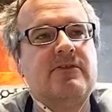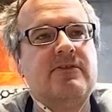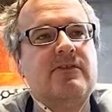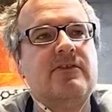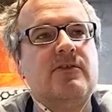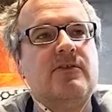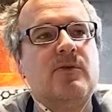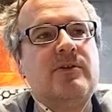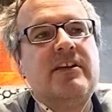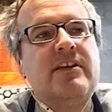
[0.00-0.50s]

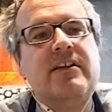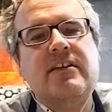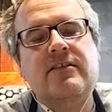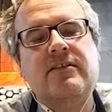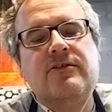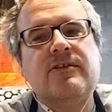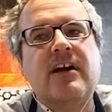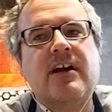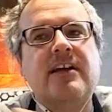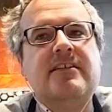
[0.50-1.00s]
you know,
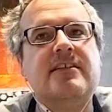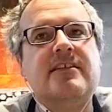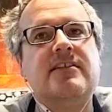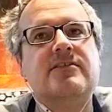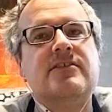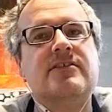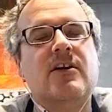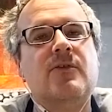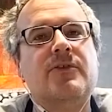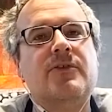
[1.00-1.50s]
getting your
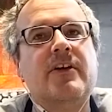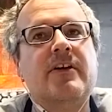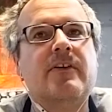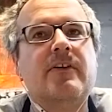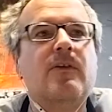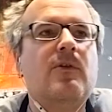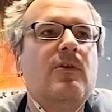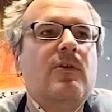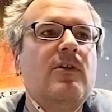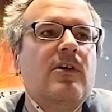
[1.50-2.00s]
ideas out
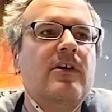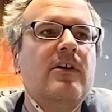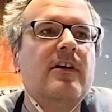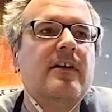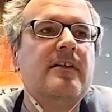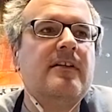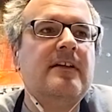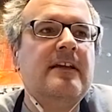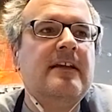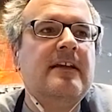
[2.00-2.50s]
there
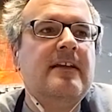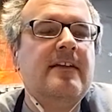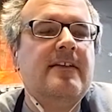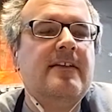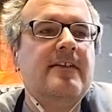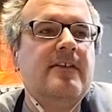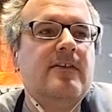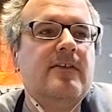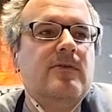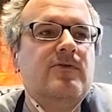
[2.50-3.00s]
or,
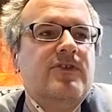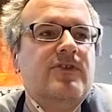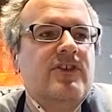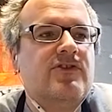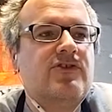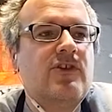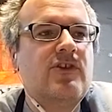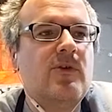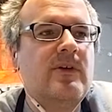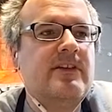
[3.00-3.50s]
you know,
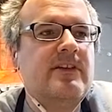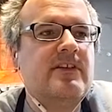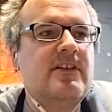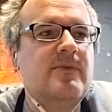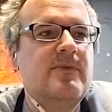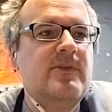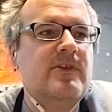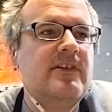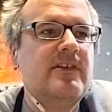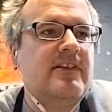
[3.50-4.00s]
just showing the
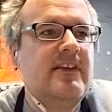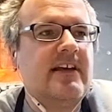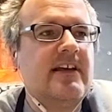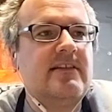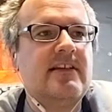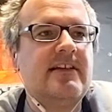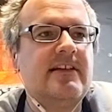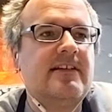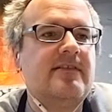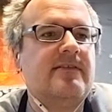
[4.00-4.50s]
community
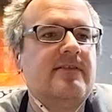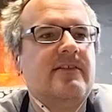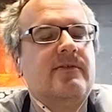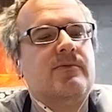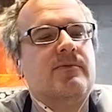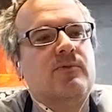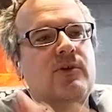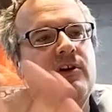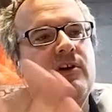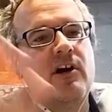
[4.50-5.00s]
that, like, you
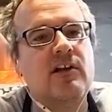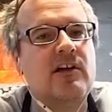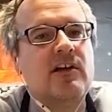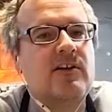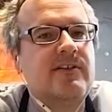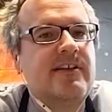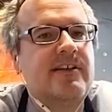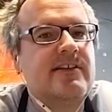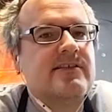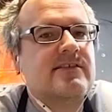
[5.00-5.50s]
know, we're all
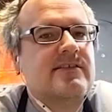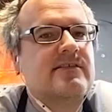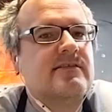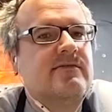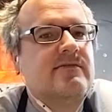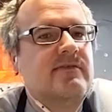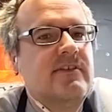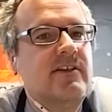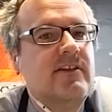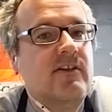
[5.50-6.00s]

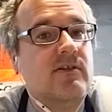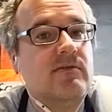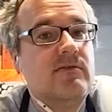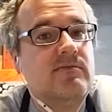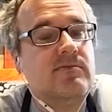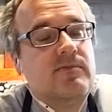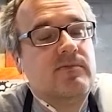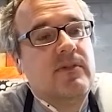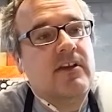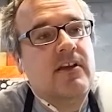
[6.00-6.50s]
artists, you
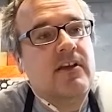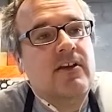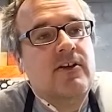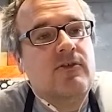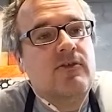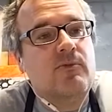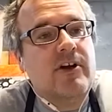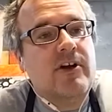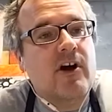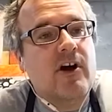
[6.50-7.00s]
know,
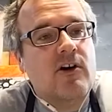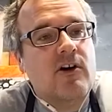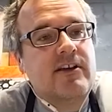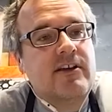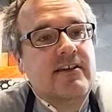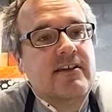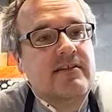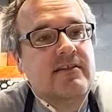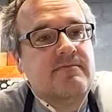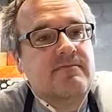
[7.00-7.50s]
we all
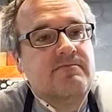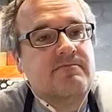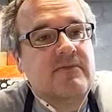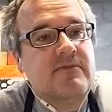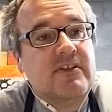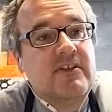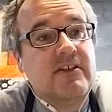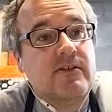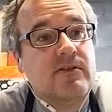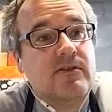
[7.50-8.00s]
can,
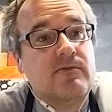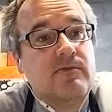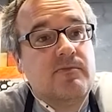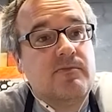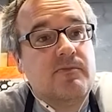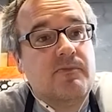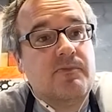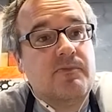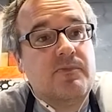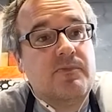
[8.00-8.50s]
you know,
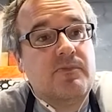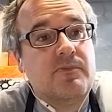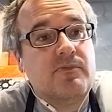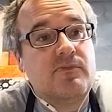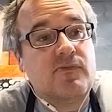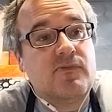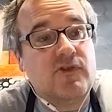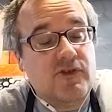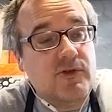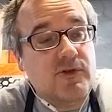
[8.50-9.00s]

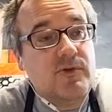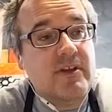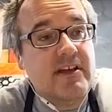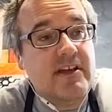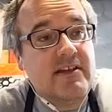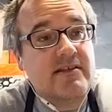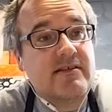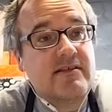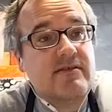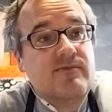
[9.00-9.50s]
do
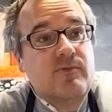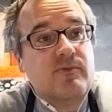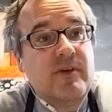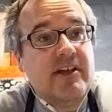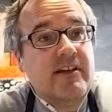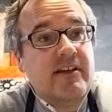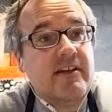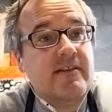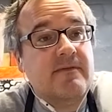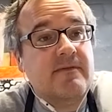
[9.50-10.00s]
this.
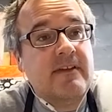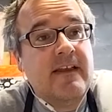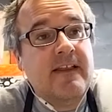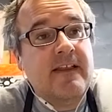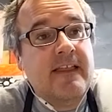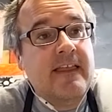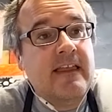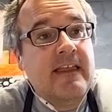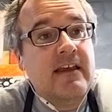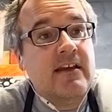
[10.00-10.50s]
We
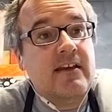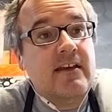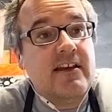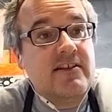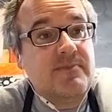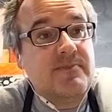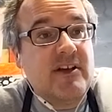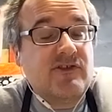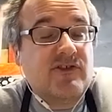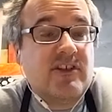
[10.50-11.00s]

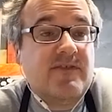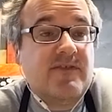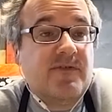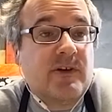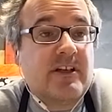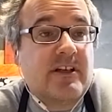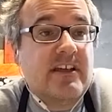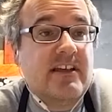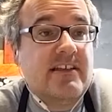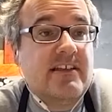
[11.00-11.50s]
especially
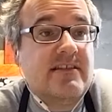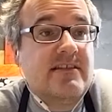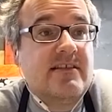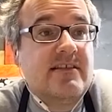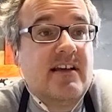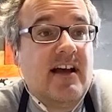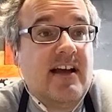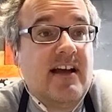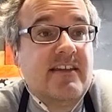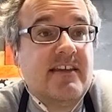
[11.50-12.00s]
for
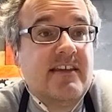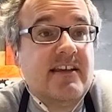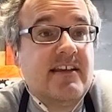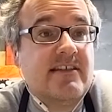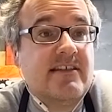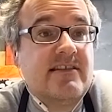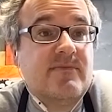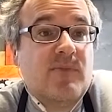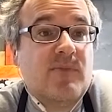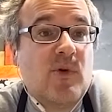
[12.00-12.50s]
kids, I think
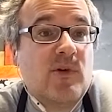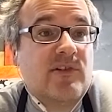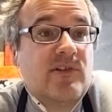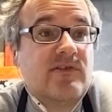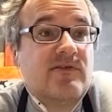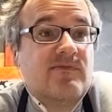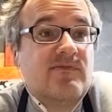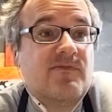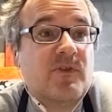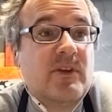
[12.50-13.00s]
it's
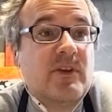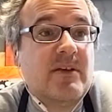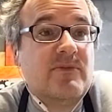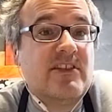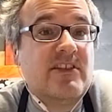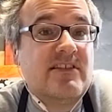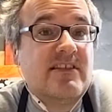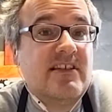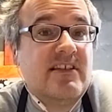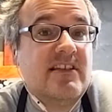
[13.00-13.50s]
important for them
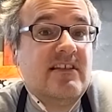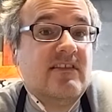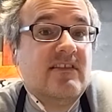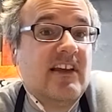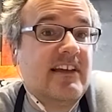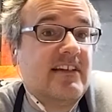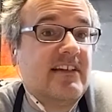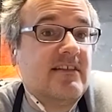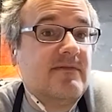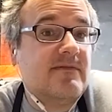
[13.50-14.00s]
to see
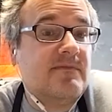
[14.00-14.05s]
like,